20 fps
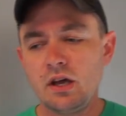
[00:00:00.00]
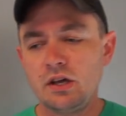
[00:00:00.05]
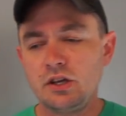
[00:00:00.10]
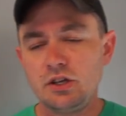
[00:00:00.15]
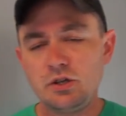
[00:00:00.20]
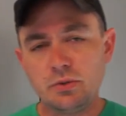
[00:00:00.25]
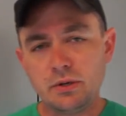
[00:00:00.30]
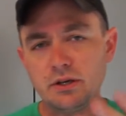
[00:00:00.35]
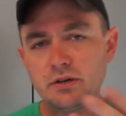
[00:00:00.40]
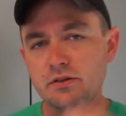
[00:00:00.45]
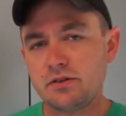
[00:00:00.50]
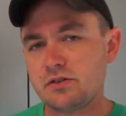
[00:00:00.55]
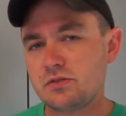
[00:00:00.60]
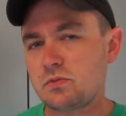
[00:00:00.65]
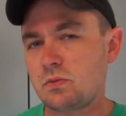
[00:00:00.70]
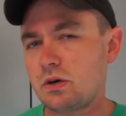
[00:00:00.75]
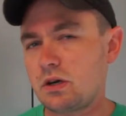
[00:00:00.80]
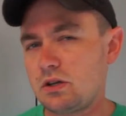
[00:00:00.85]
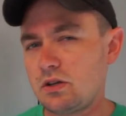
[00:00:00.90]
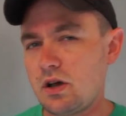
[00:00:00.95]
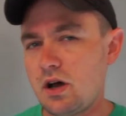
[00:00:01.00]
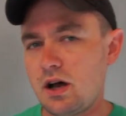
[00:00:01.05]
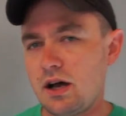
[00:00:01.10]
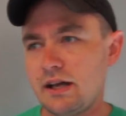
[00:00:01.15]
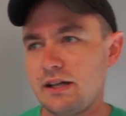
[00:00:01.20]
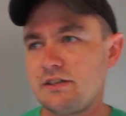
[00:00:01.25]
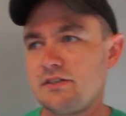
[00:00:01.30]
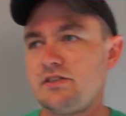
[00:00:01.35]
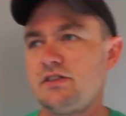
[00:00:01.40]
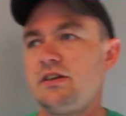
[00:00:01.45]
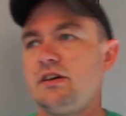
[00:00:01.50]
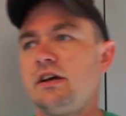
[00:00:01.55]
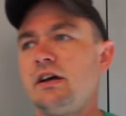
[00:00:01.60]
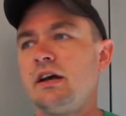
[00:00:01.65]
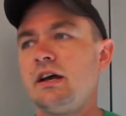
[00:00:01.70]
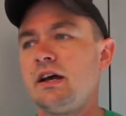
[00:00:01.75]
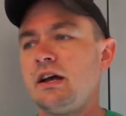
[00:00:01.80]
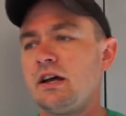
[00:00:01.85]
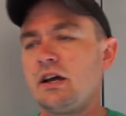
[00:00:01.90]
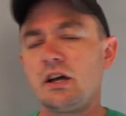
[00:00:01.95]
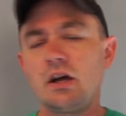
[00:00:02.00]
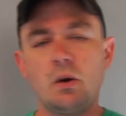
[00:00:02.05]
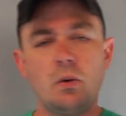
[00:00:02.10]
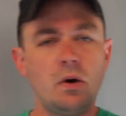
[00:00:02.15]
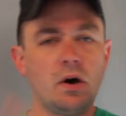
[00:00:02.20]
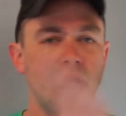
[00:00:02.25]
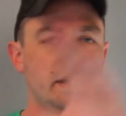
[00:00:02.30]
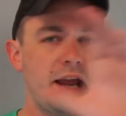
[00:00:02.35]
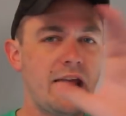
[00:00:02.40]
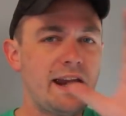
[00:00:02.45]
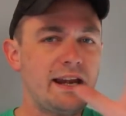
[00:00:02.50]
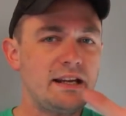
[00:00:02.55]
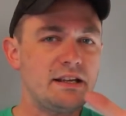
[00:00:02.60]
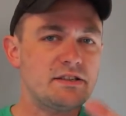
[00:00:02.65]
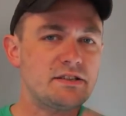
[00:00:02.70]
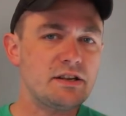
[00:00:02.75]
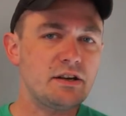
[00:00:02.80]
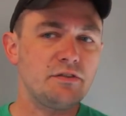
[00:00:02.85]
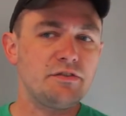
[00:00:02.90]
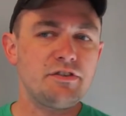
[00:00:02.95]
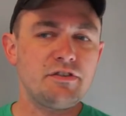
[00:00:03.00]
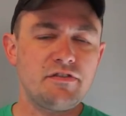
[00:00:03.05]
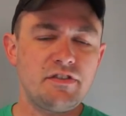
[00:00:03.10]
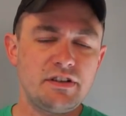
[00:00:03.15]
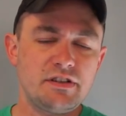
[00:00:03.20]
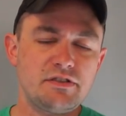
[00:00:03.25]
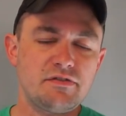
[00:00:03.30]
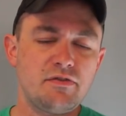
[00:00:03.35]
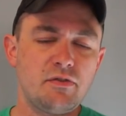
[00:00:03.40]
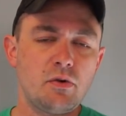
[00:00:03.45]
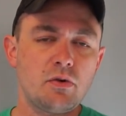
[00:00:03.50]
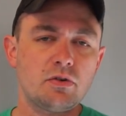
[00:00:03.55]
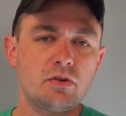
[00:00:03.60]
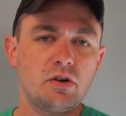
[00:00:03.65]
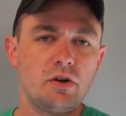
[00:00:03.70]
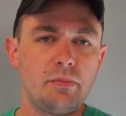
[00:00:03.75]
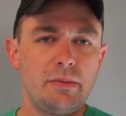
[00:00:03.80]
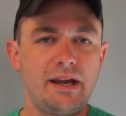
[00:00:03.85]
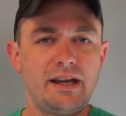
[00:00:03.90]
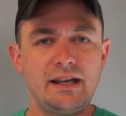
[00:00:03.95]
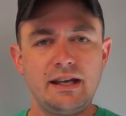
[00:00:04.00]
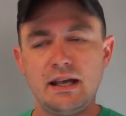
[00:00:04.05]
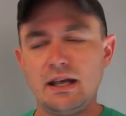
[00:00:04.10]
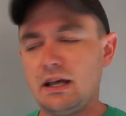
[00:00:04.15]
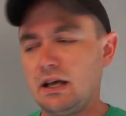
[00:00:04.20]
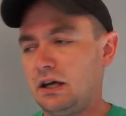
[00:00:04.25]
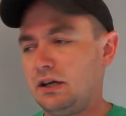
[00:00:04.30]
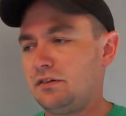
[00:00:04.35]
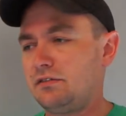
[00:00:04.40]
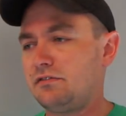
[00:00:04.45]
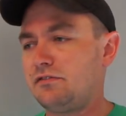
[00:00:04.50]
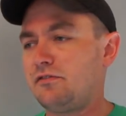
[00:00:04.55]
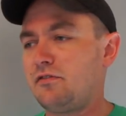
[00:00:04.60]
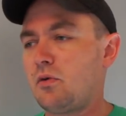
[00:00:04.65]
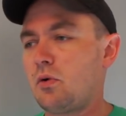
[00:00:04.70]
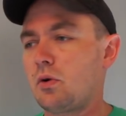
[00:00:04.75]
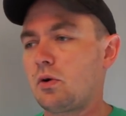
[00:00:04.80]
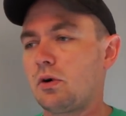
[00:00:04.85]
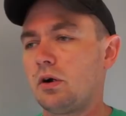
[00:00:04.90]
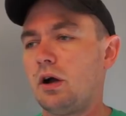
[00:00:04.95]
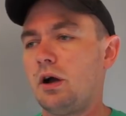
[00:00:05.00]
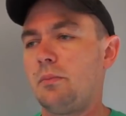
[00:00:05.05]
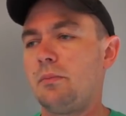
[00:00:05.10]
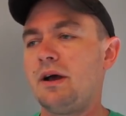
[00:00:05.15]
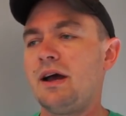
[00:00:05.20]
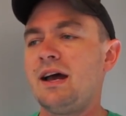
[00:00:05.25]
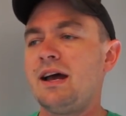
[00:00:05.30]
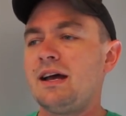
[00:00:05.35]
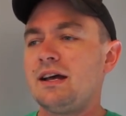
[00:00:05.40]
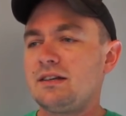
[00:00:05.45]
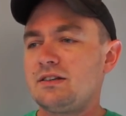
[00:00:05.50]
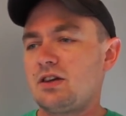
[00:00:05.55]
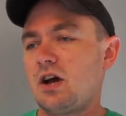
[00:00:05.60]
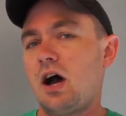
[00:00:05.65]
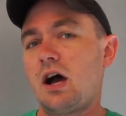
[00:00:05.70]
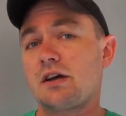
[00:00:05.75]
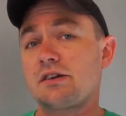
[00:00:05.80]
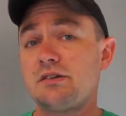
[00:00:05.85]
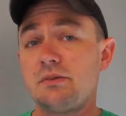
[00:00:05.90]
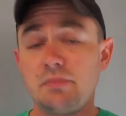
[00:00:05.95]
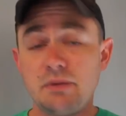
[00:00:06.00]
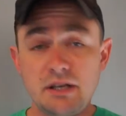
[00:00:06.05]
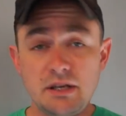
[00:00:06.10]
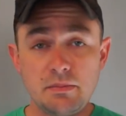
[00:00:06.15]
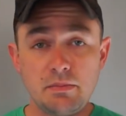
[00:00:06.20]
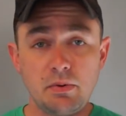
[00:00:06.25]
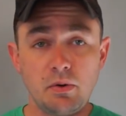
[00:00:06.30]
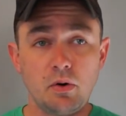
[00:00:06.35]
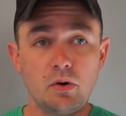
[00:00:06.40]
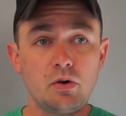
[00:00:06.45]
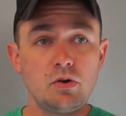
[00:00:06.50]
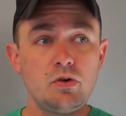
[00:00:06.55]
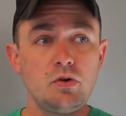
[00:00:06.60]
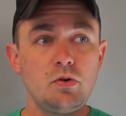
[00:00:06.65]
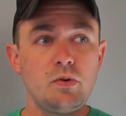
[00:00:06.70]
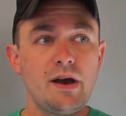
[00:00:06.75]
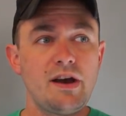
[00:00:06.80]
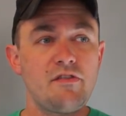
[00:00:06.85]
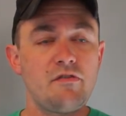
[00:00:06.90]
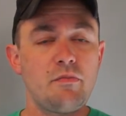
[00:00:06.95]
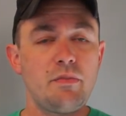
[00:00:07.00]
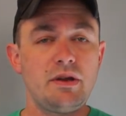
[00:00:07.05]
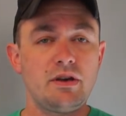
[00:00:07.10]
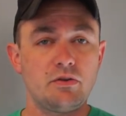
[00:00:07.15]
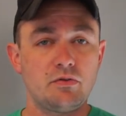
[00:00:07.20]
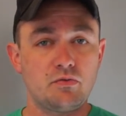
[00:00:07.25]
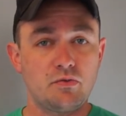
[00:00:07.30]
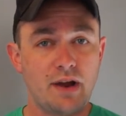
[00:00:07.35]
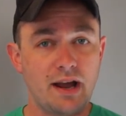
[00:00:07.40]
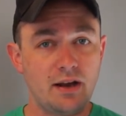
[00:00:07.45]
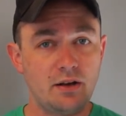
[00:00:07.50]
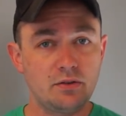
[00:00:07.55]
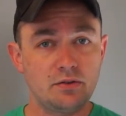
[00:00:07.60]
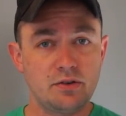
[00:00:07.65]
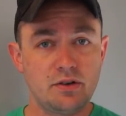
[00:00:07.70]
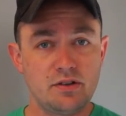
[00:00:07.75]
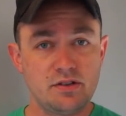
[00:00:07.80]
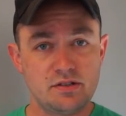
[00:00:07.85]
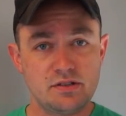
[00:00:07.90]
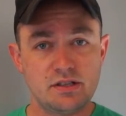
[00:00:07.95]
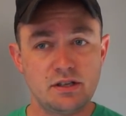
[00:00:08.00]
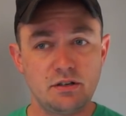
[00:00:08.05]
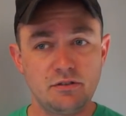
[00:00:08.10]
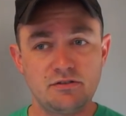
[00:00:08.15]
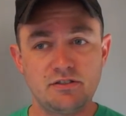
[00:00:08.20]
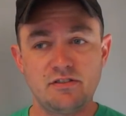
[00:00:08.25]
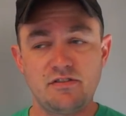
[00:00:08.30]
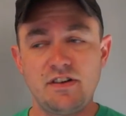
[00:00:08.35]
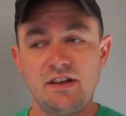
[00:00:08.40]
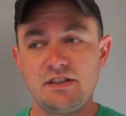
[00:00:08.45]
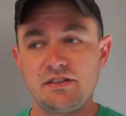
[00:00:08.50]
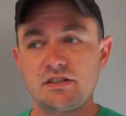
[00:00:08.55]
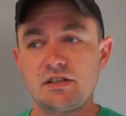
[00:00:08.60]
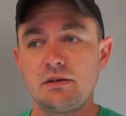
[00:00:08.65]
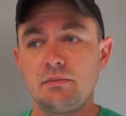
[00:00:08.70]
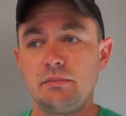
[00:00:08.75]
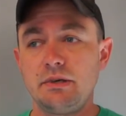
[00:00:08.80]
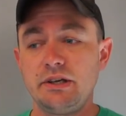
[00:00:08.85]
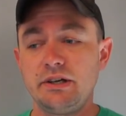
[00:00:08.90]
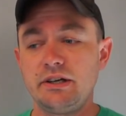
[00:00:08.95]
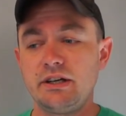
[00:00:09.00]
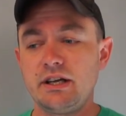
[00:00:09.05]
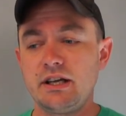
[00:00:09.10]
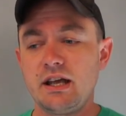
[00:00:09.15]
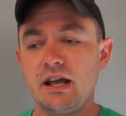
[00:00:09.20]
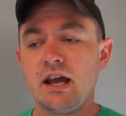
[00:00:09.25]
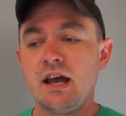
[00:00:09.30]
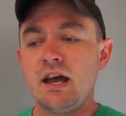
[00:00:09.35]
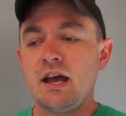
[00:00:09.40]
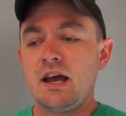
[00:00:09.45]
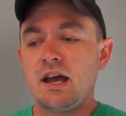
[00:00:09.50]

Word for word: You hear this one a lot. Go on any self-defense forum, any gun forum, talk to people who have been around the self-defense community,